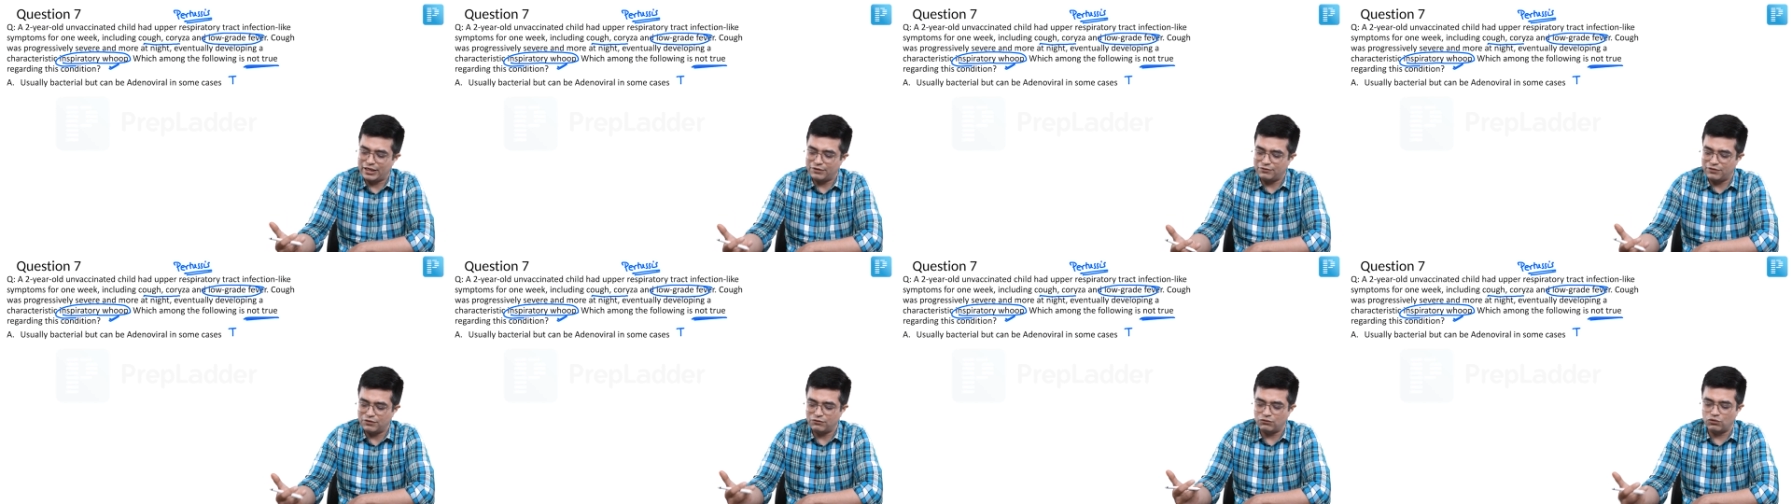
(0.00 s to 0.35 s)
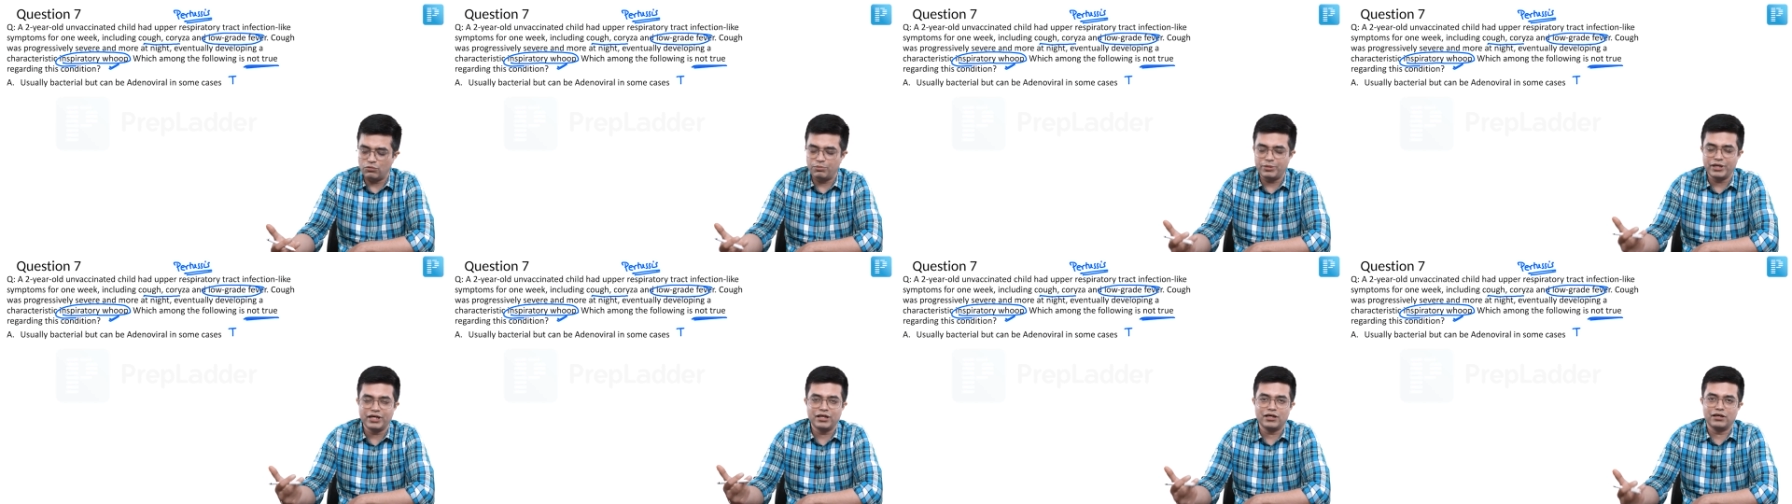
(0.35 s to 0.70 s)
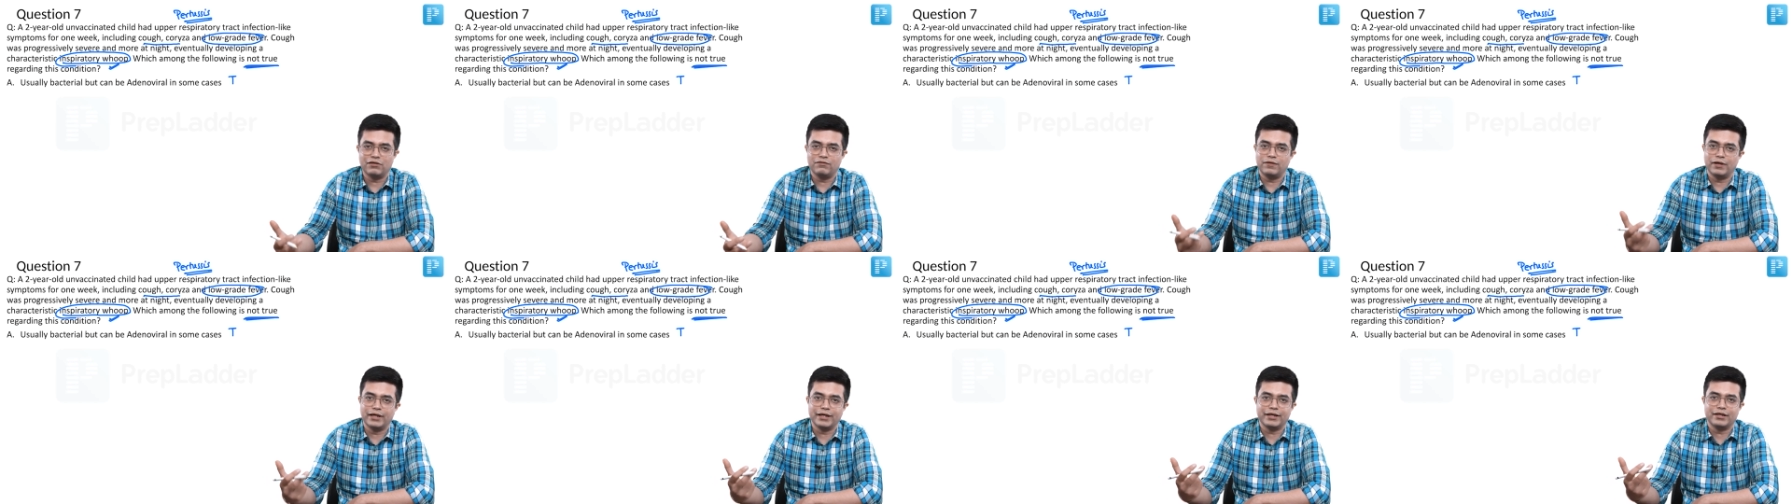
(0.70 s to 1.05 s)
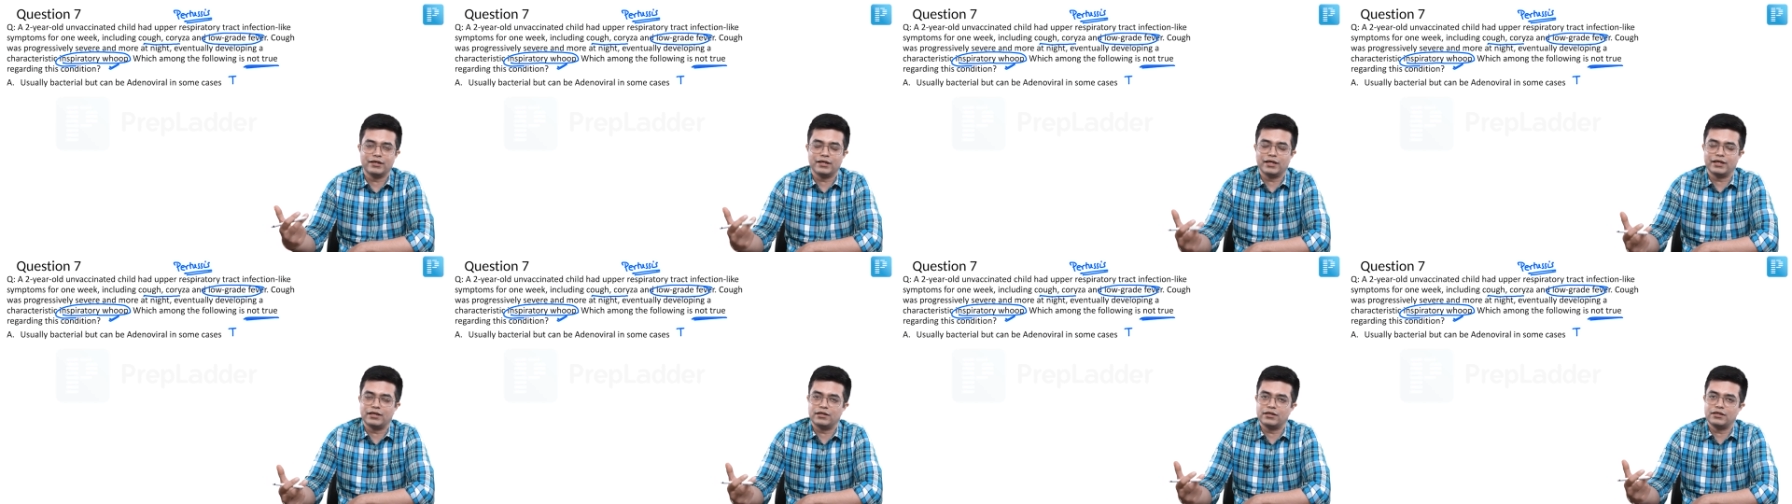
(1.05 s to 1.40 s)
have a whooping cough like
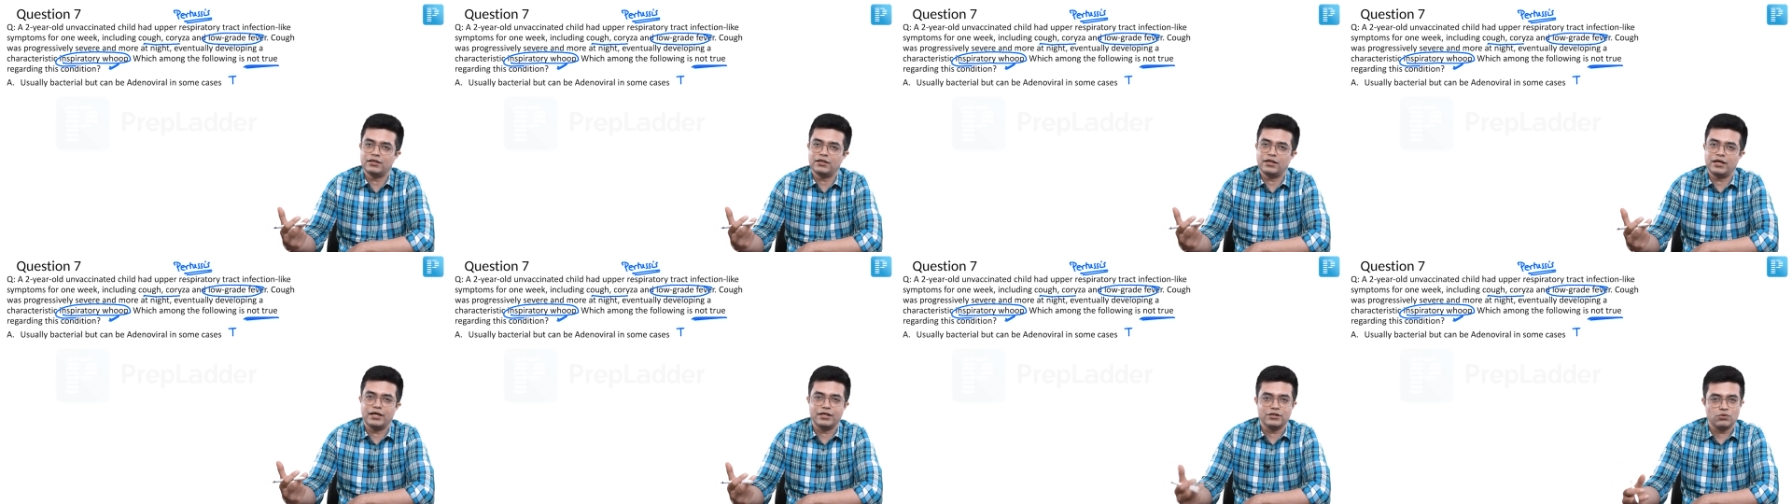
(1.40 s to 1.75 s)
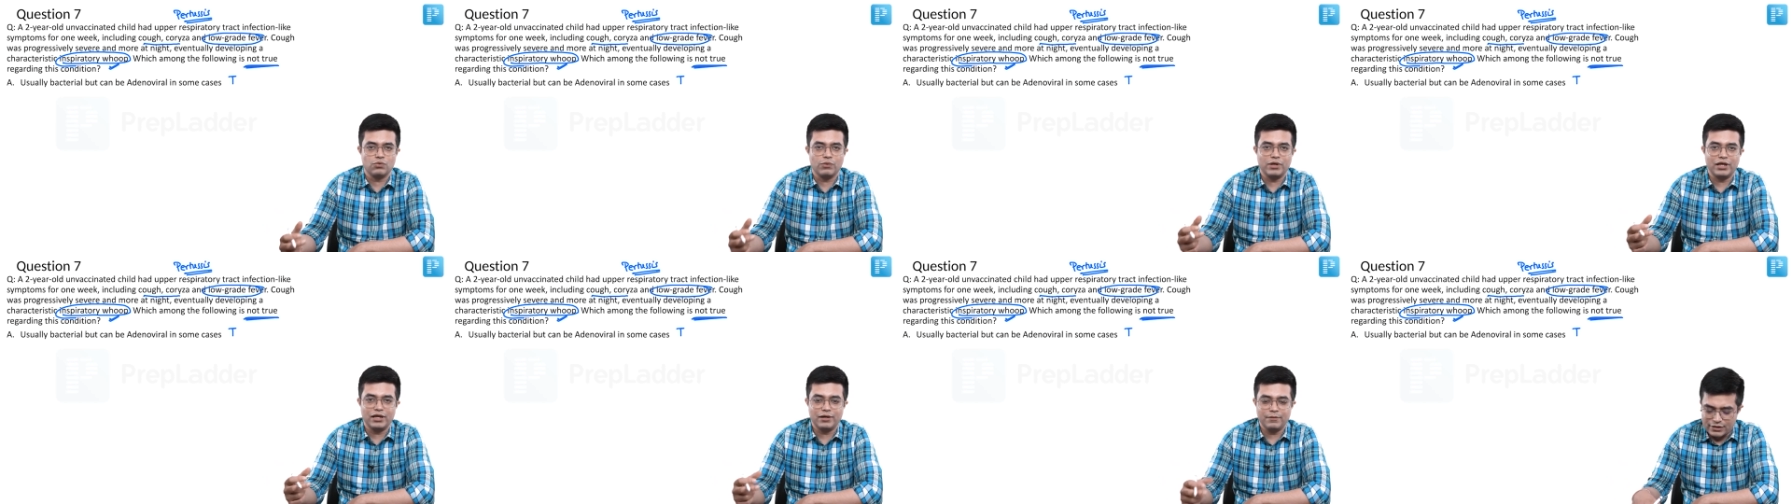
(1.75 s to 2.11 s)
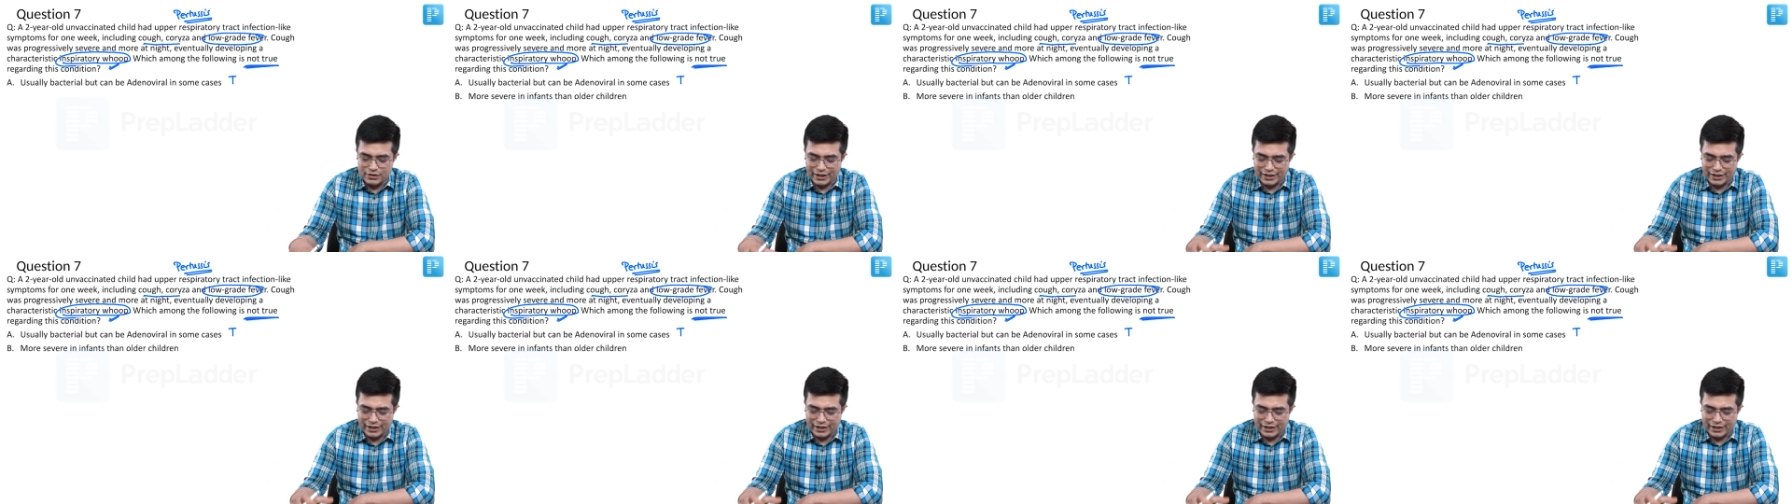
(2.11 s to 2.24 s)
character as well.